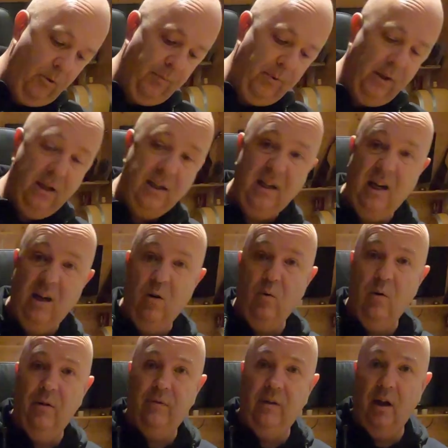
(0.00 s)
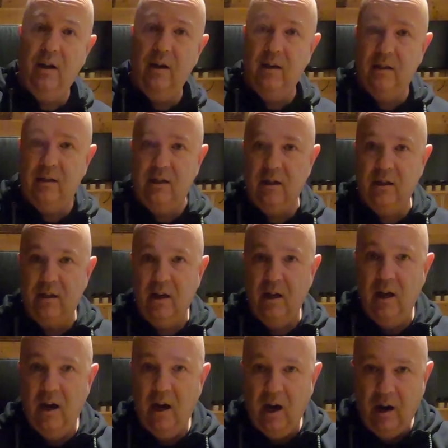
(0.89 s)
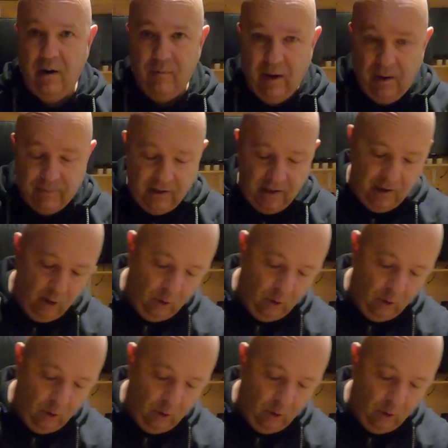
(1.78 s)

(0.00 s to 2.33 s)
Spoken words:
opened this yet. All I've done is just unwrapped a